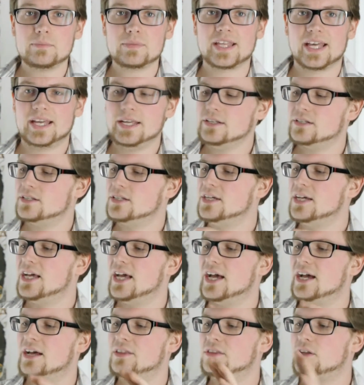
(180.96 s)
gate
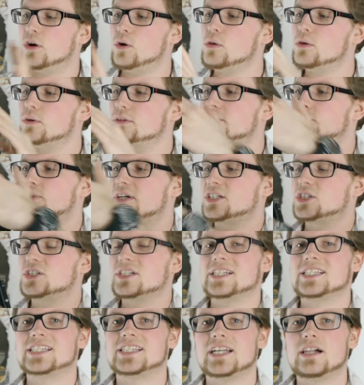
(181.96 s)
and the whole construction
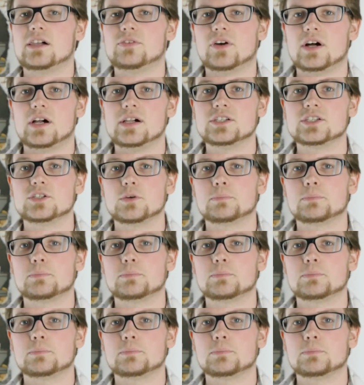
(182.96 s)
itself also